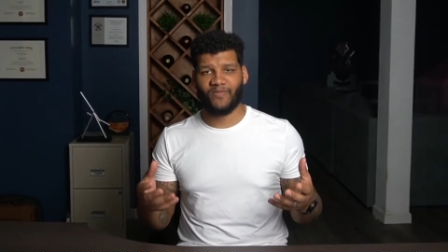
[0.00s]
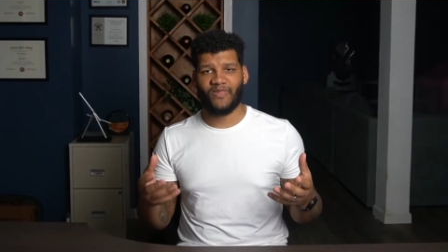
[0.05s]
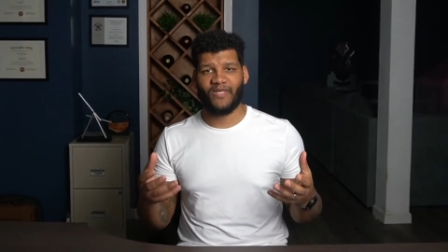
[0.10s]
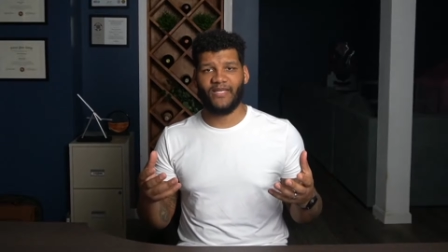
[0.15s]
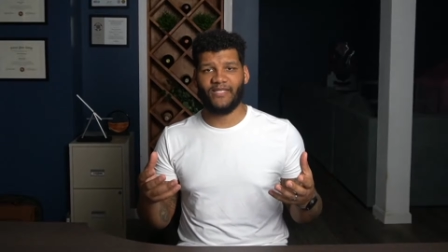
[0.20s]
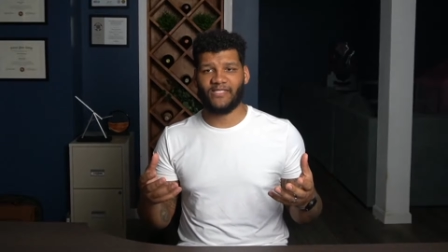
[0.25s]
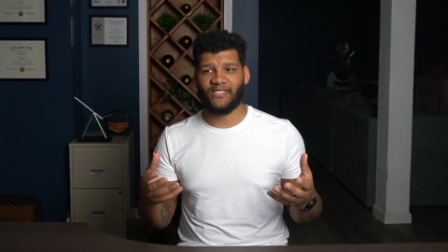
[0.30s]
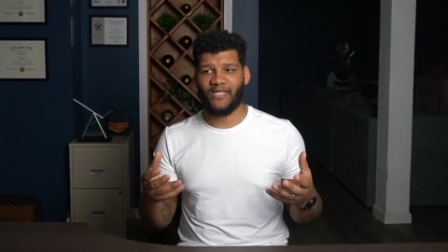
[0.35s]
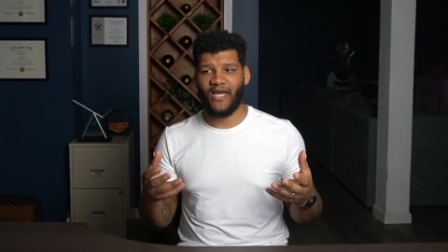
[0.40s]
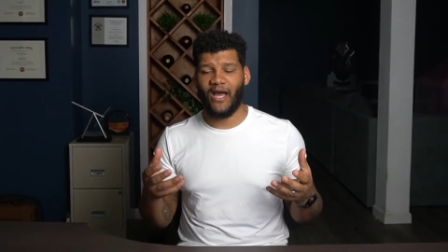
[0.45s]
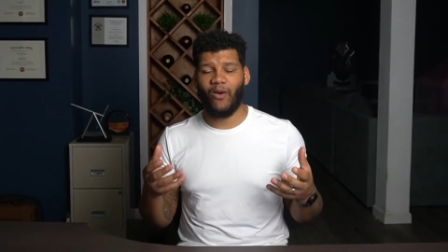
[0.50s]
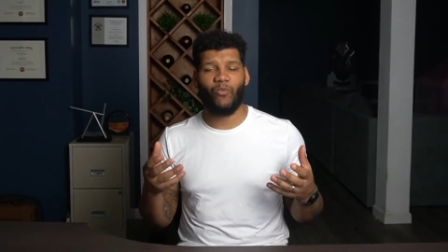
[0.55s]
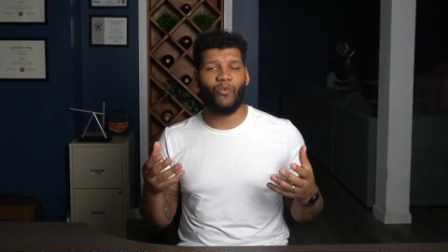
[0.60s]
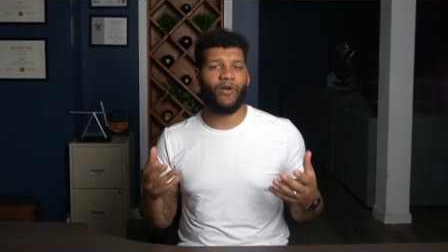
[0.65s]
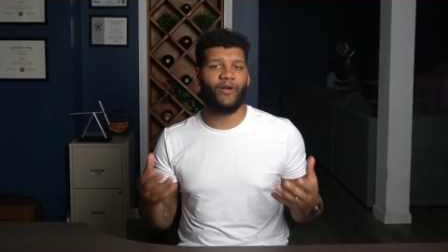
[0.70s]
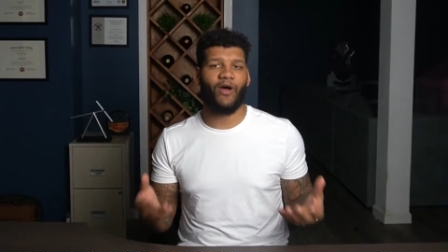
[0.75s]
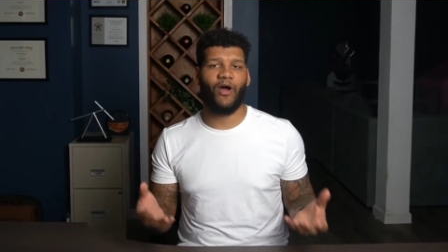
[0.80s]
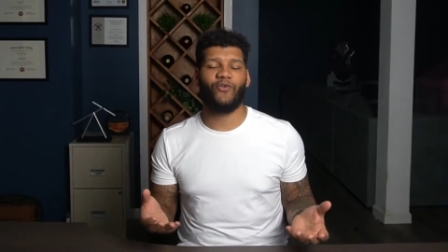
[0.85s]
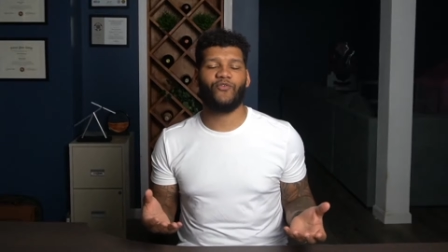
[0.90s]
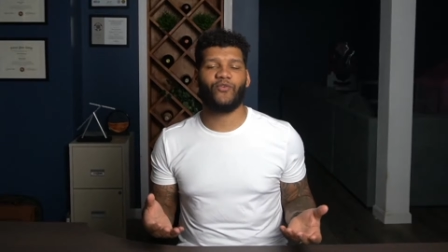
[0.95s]
It's not one
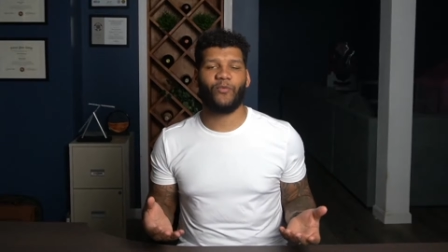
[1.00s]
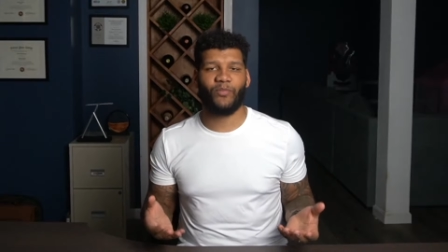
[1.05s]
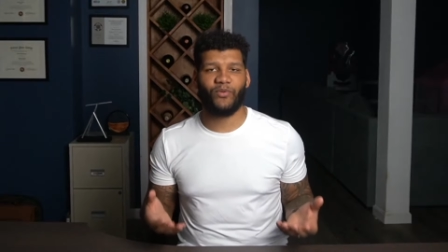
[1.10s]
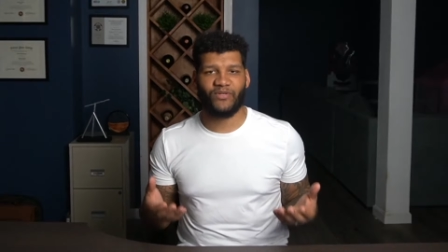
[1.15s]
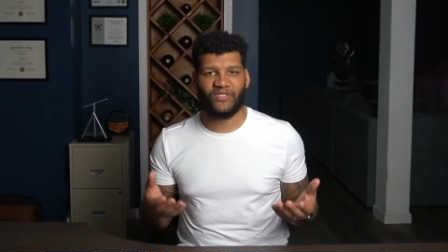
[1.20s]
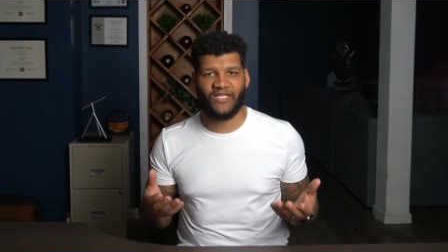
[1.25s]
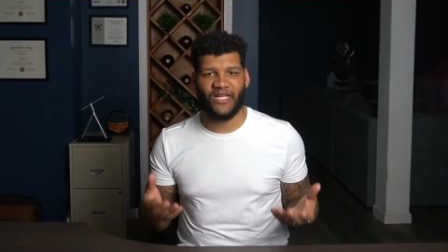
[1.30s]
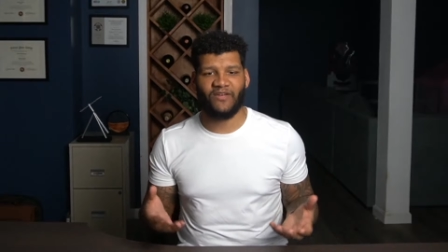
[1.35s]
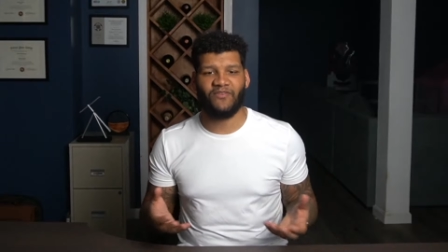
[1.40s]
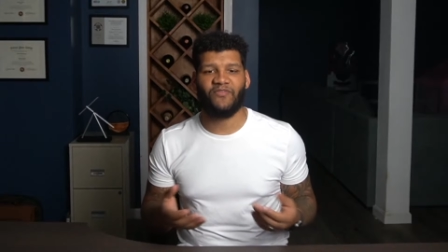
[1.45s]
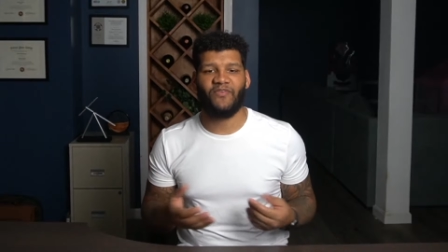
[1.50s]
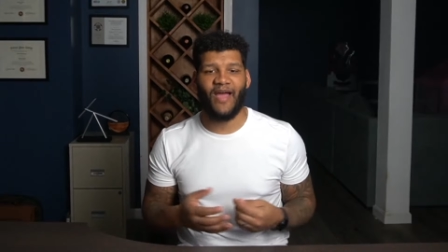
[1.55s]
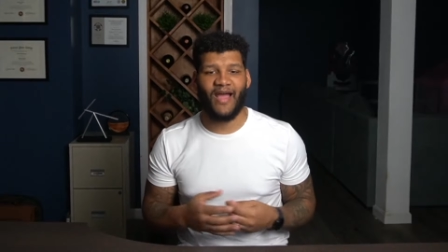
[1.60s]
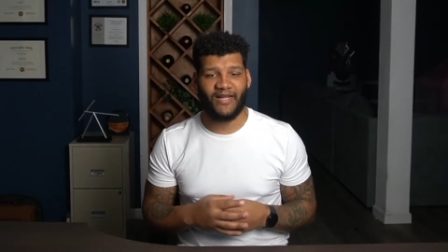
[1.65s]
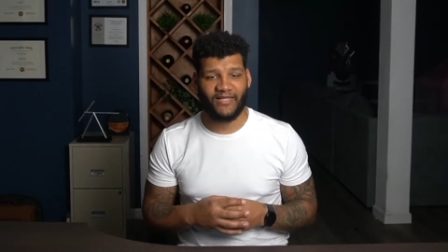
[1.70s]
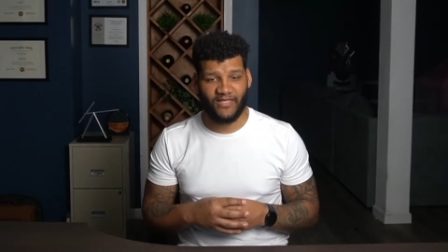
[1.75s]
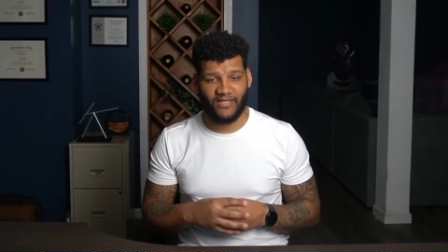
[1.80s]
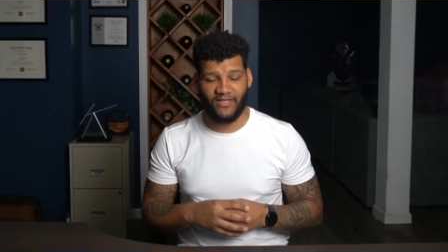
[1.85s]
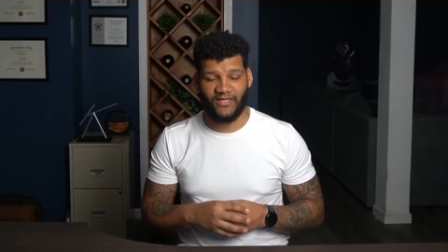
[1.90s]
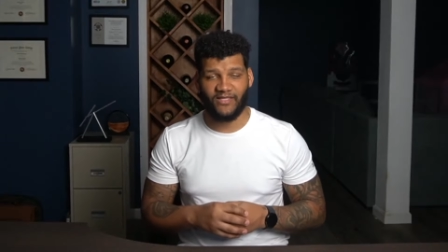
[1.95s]
hundred percent
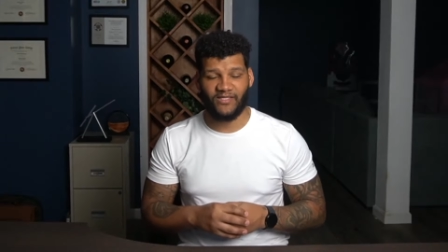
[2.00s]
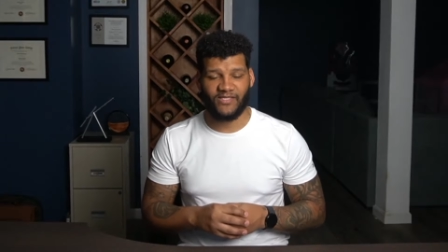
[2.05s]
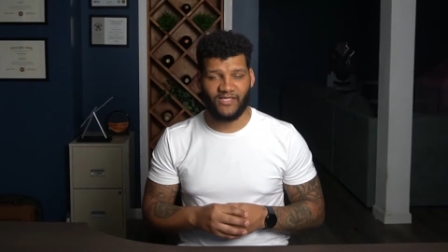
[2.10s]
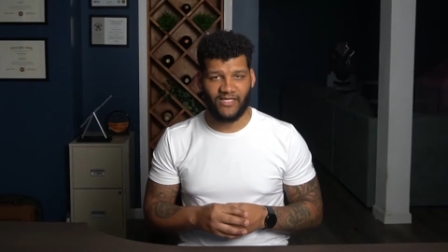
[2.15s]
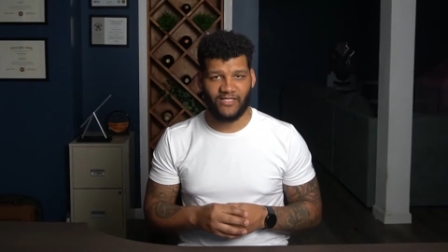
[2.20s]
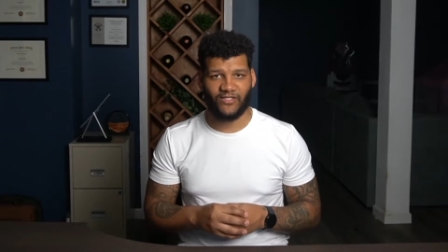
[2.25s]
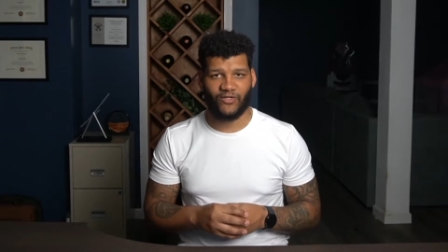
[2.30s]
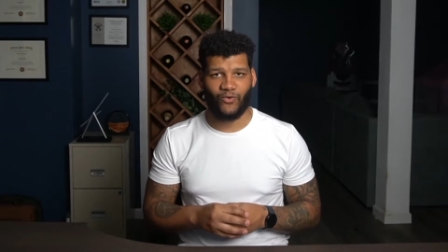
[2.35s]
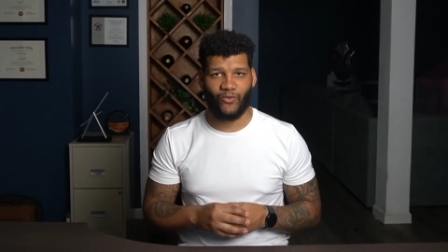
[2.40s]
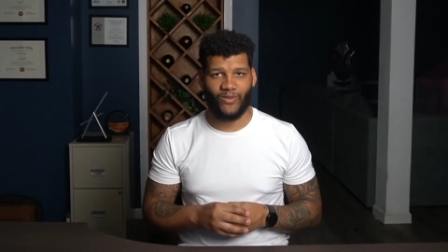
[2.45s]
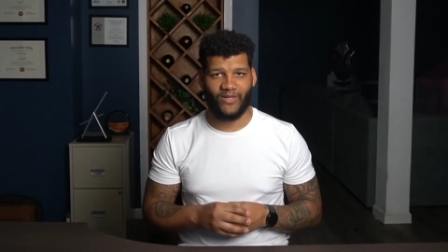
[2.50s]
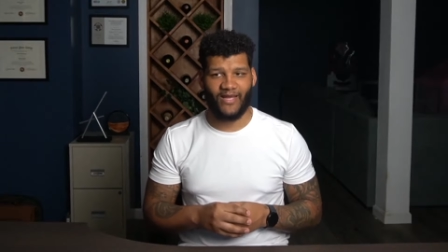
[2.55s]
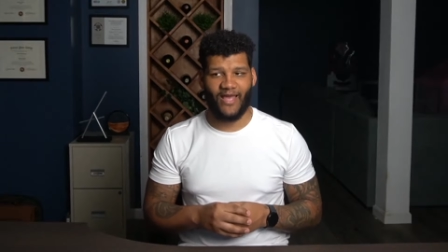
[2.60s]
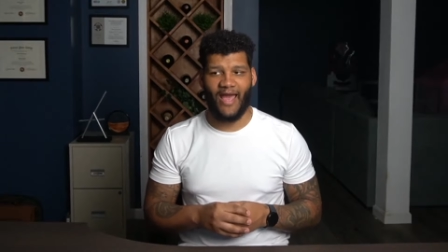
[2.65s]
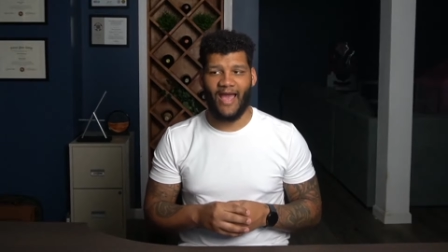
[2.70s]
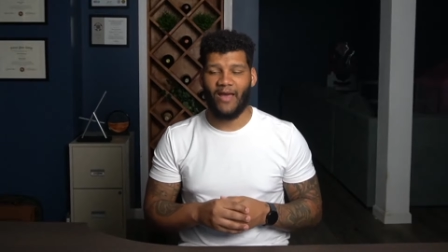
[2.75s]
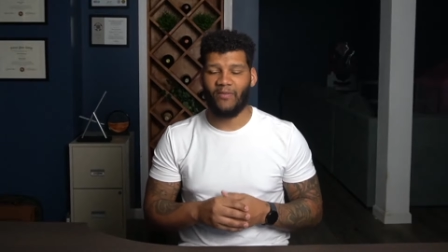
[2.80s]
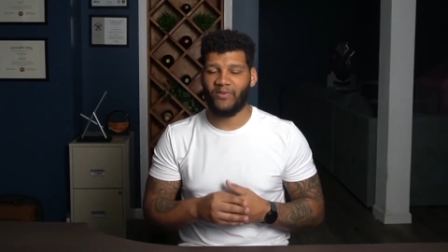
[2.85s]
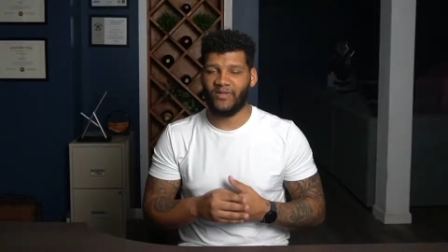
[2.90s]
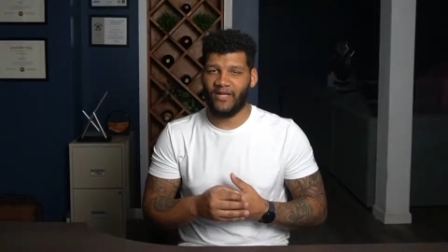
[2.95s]
fact that these things are going to
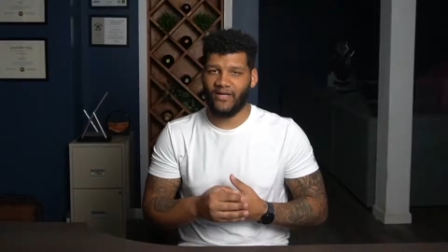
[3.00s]
happen.